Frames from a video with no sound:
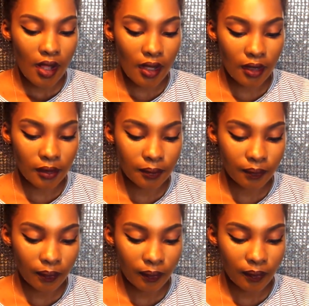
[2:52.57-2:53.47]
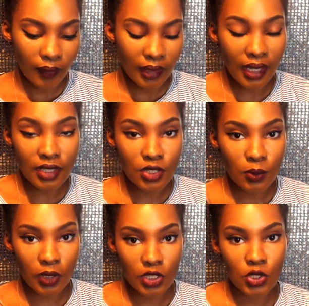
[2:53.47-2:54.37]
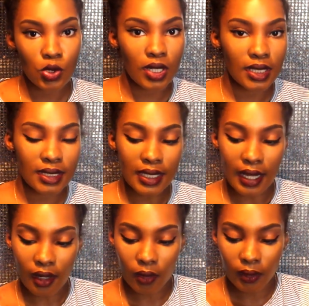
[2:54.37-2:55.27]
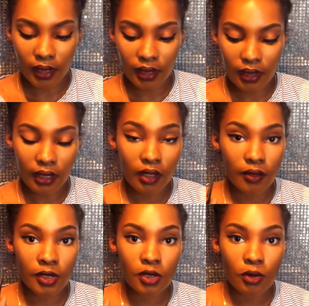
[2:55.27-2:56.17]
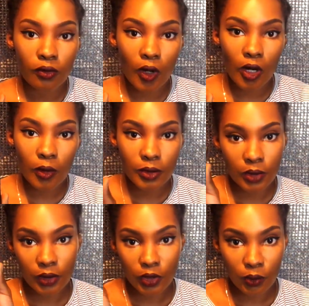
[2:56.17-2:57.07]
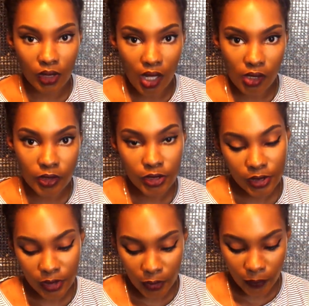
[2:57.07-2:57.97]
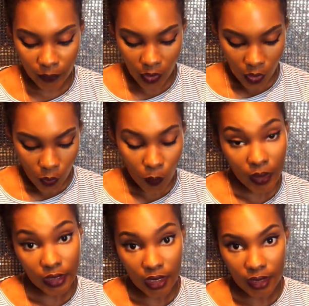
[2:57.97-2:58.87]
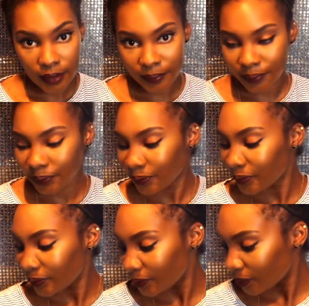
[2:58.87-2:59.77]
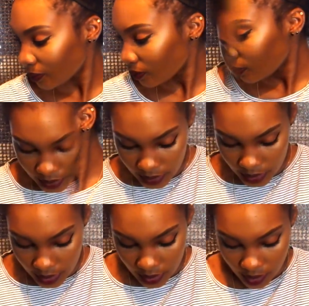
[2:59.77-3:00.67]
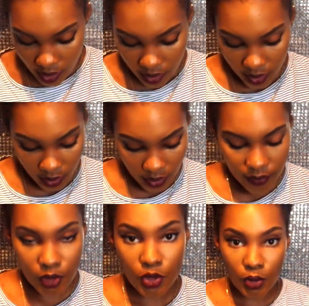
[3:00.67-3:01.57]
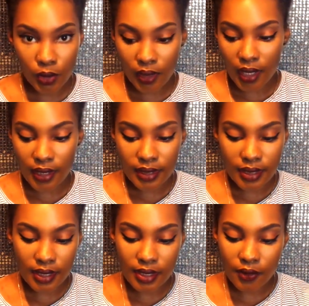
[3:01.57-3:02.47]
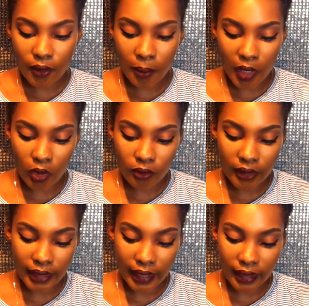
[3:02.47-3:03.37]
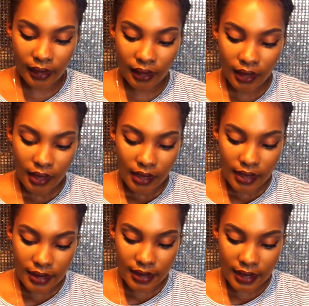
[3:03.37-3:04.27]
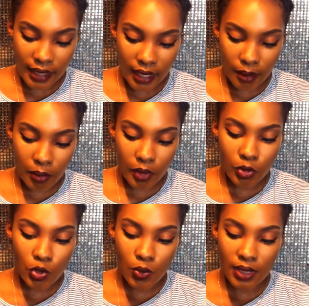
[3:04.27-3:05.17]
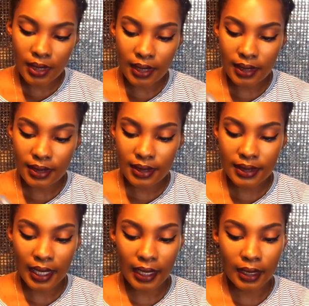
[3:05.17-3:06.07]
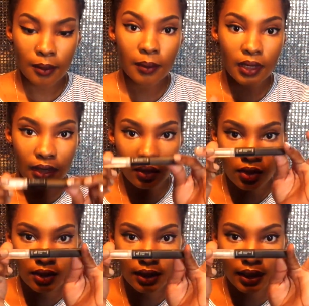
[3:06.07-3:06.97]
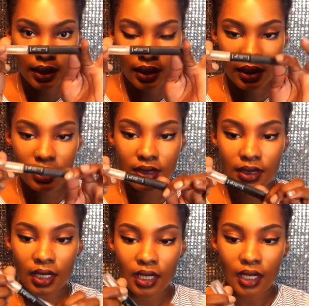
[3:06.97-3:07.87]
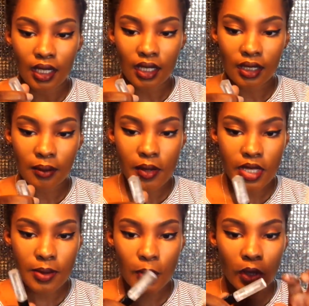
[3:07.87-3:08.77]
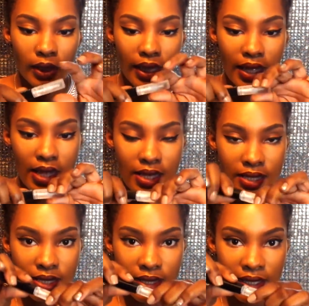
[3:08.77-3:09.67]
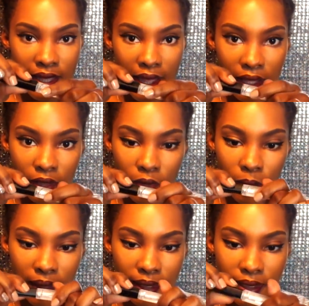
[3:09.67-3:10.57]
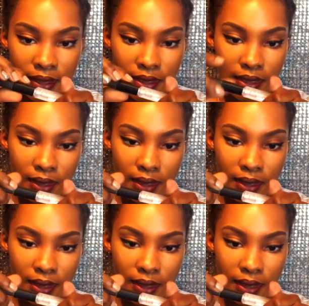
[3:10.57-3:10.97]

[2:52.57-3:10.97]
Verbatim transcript: Yeah, I just wanted to try this out, and I love it so far. It was only $3, so why not? The next thing that I have to you guys is from Elf again. It's the Eyebrow Treat and Tame. It looks like this. This part has the aloe in it.